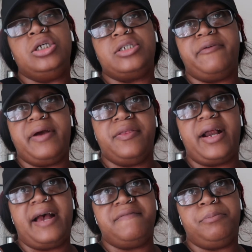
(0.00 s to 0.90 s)
So I'd rather
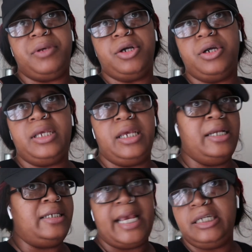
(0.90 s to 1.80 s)
have the bigger
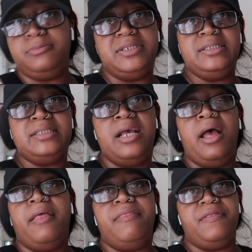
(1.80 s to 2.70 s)
engagements
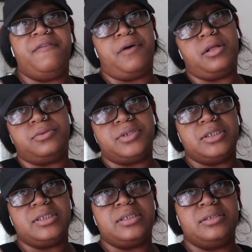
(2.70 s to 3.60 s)
than the
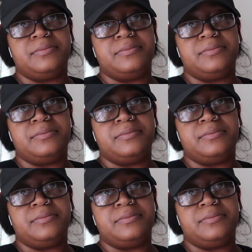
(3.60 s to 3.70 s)
followers.